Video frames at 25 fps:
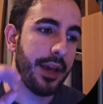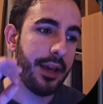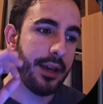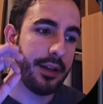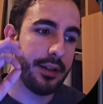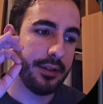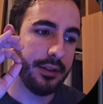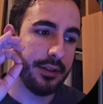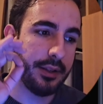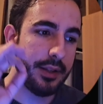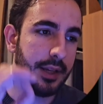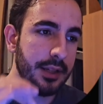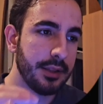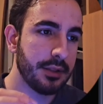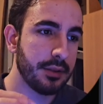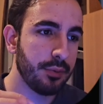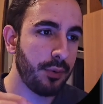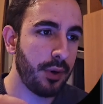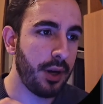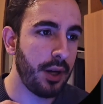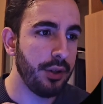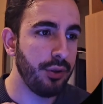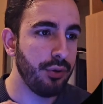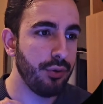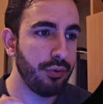That's
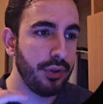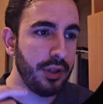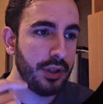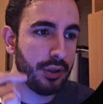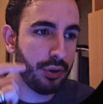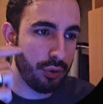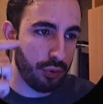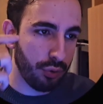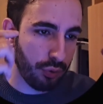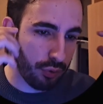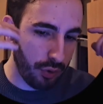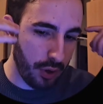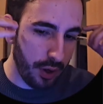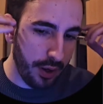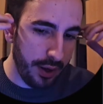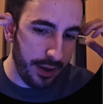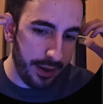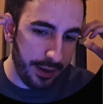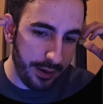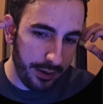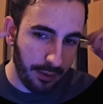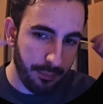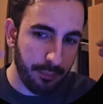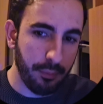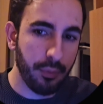why you need to
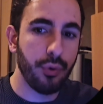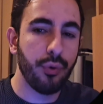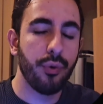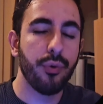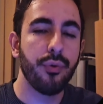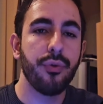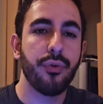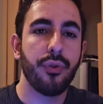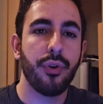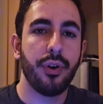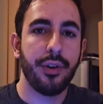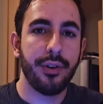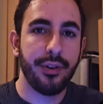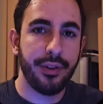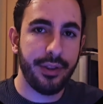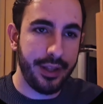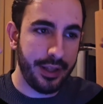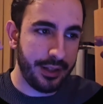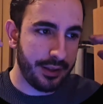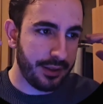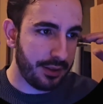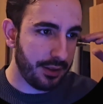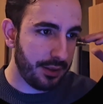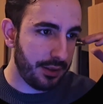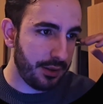remove
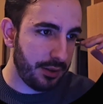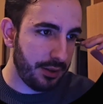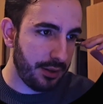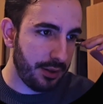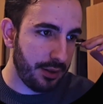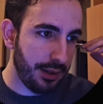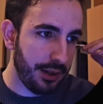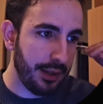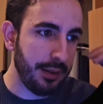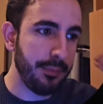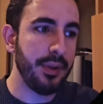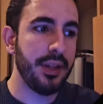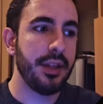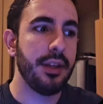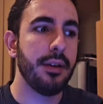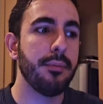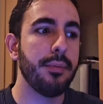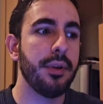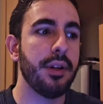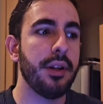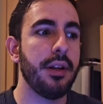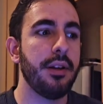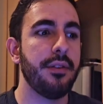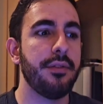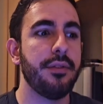that limiting
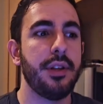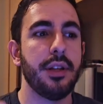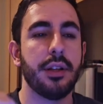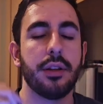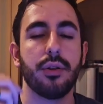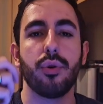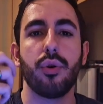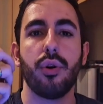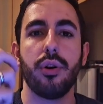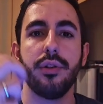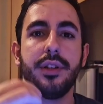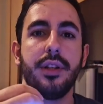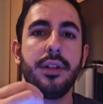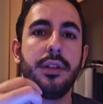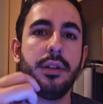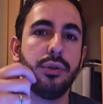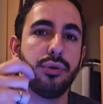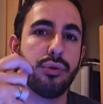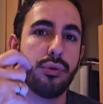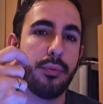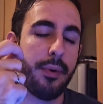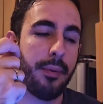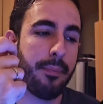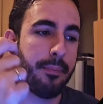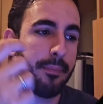belief that content
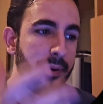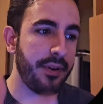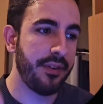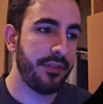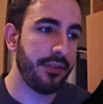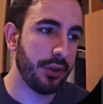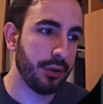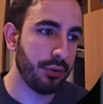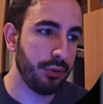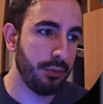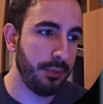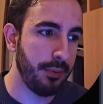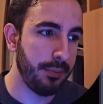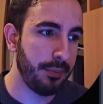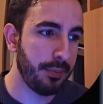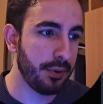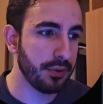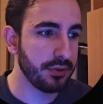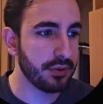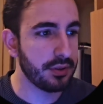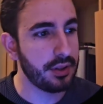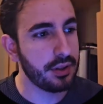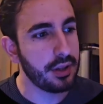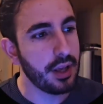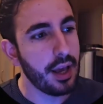needs to be perfect to be
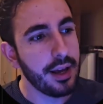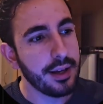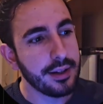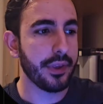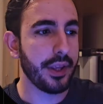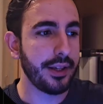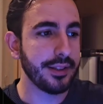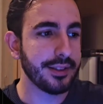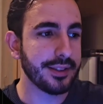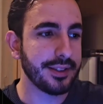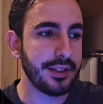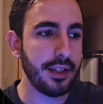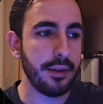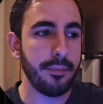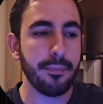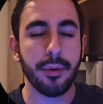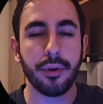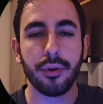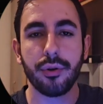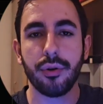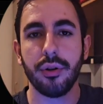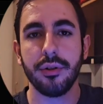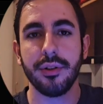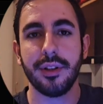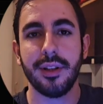posted. Simple
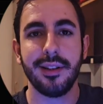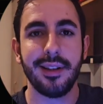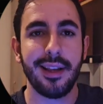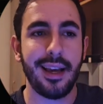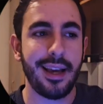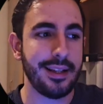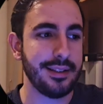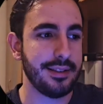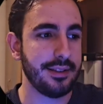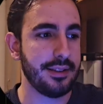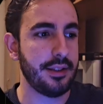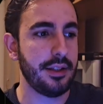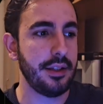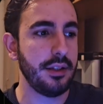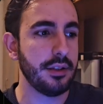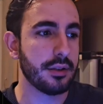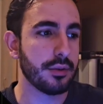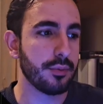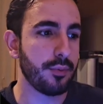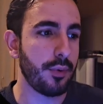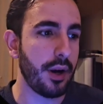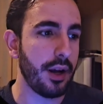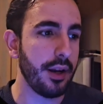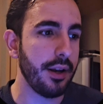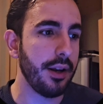content as
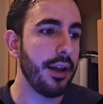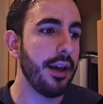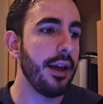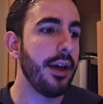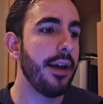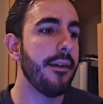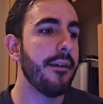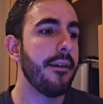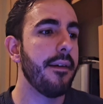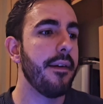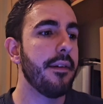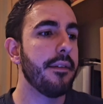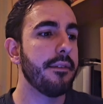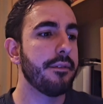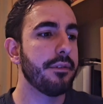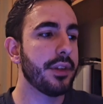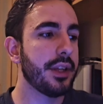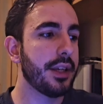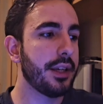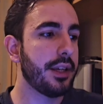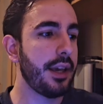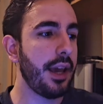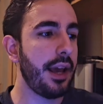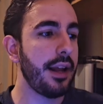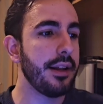this one
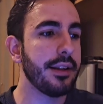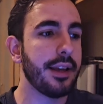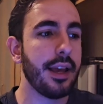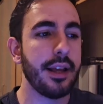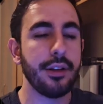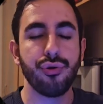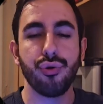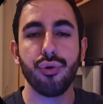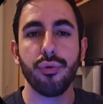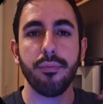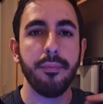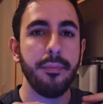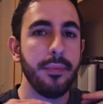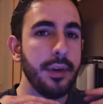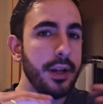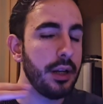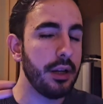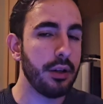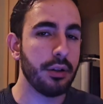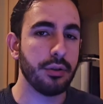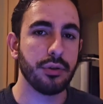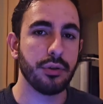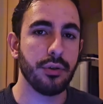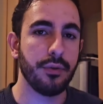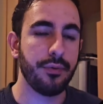can get you
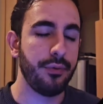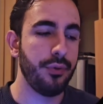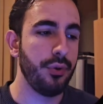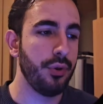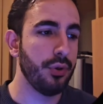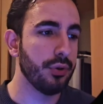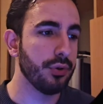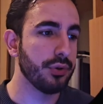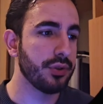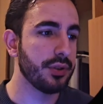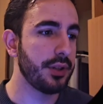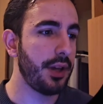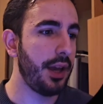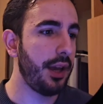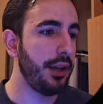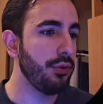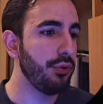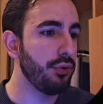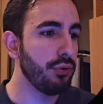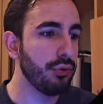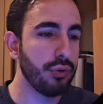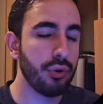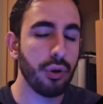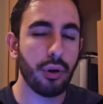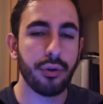millions of views and
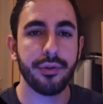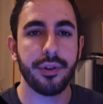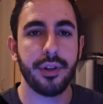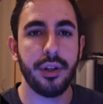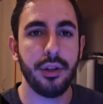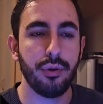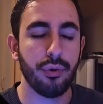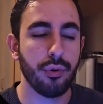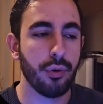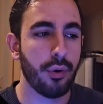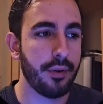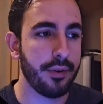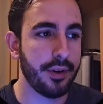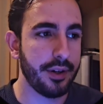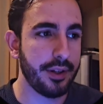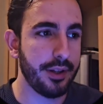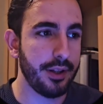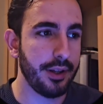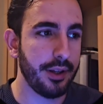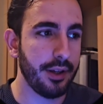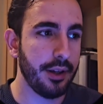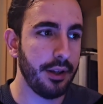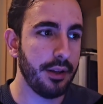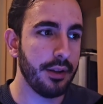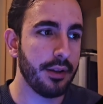you don't need to
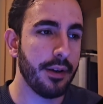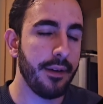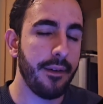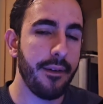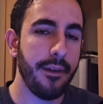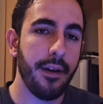overthink it.